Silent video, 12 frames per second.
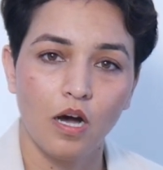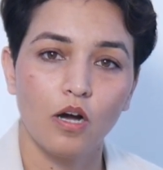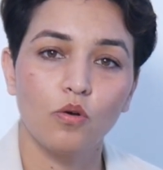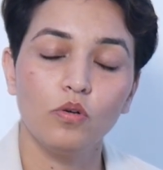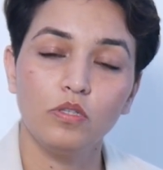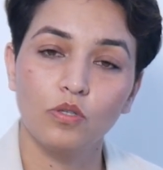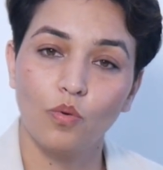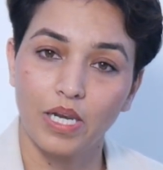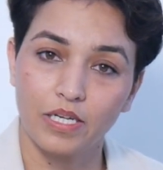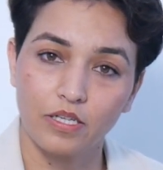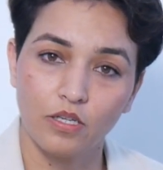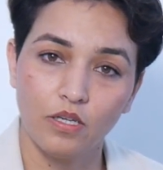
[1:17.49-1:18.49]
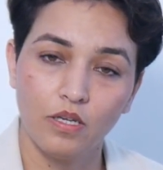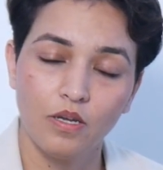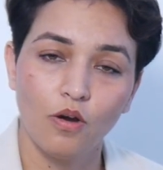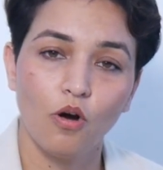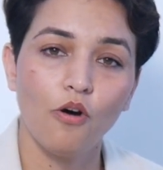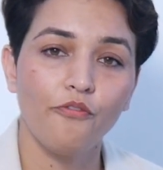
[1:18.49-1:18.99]
a good quality
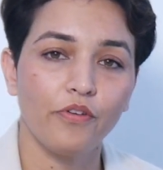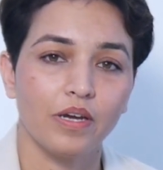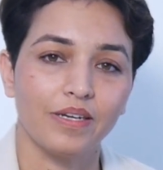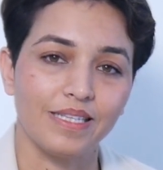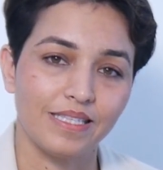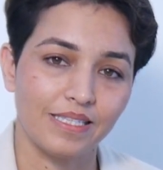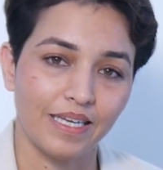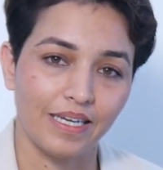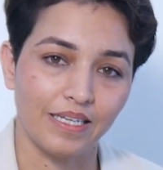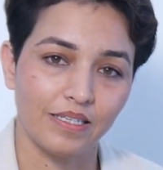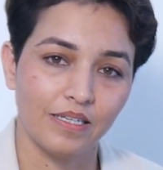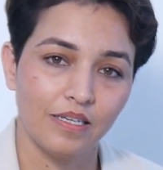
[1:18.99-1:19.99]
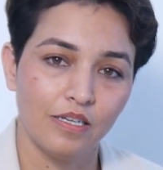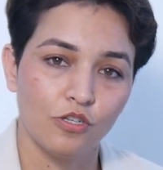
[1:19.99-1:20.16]
of air inside.